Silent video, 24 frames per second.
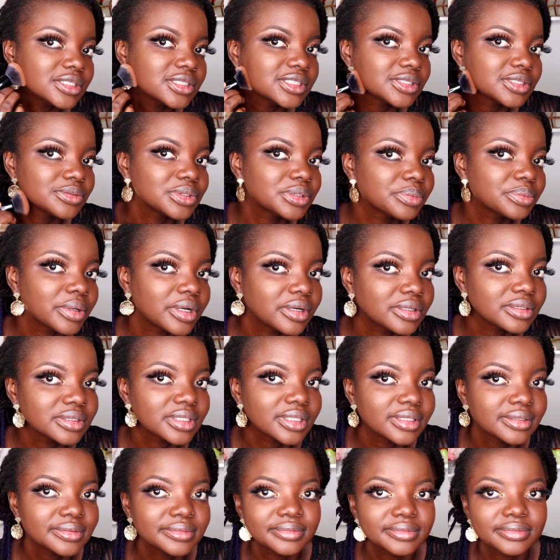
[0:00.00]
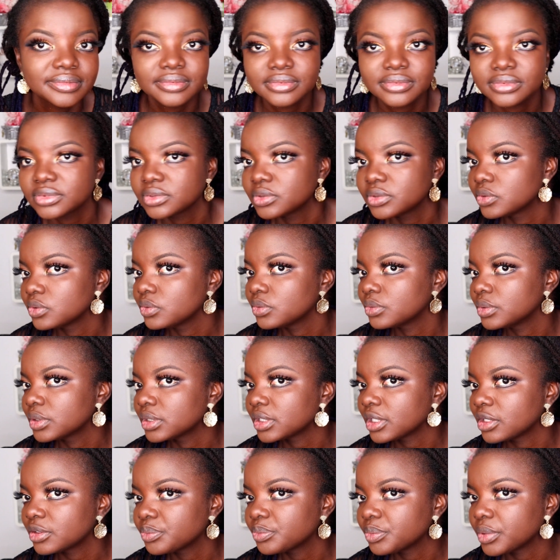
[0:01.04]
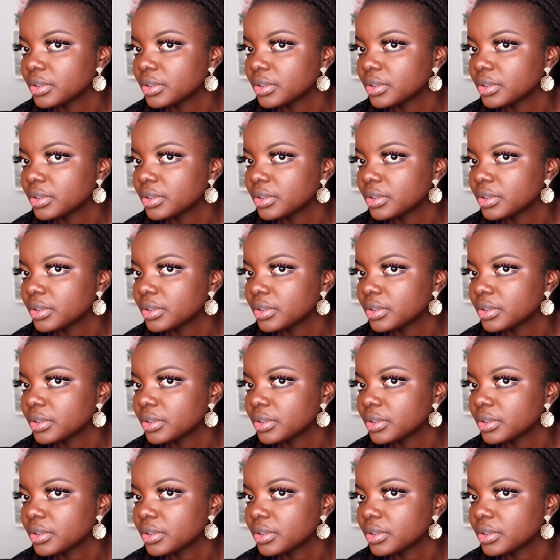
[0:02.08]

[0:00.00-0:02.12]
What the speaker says: you see with powder? Without